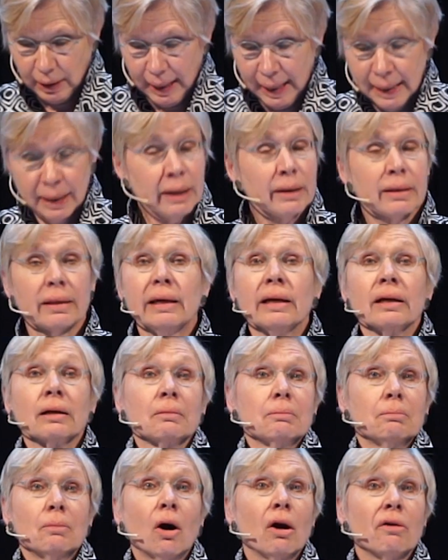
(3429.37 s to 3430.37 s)

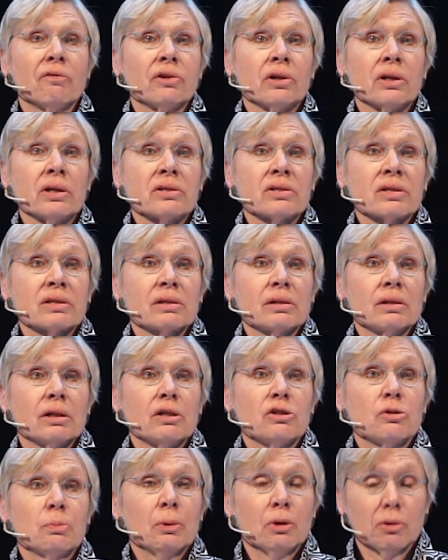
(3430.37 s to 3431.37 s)
Anything marvelous
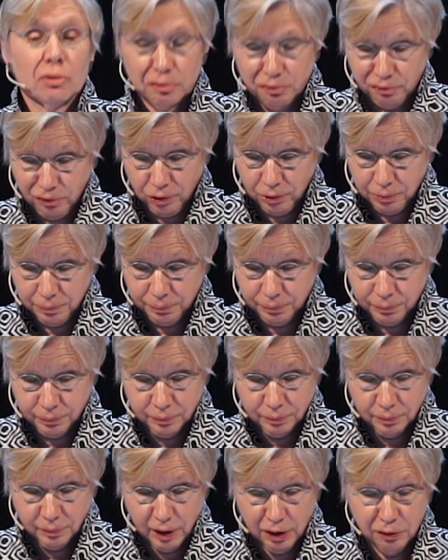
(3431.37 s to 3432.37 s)
is beautiful.
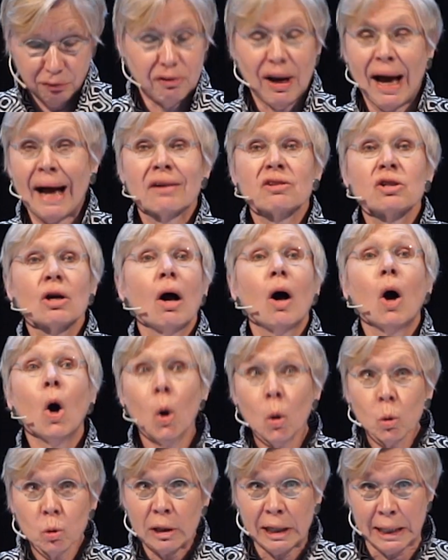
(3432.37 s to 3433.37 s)
In fact,
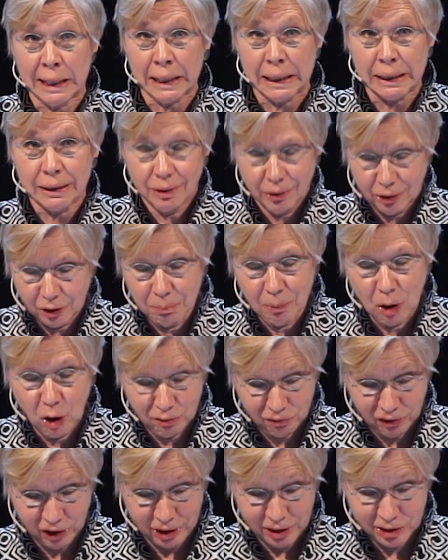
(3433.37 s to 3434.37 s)
only the
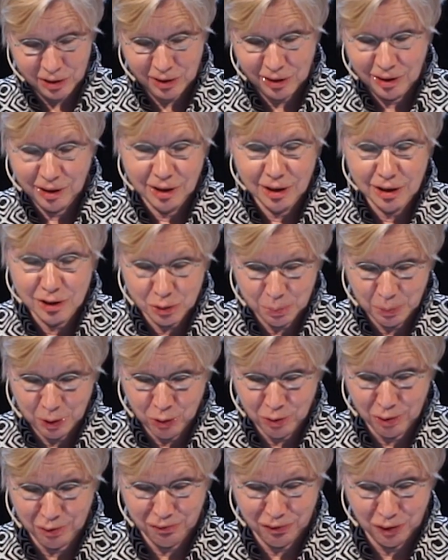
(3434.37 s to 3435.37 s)
marvelous is
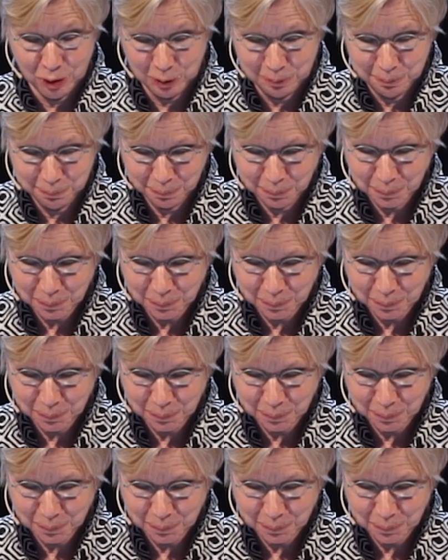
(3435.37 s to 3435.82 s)
beautiful."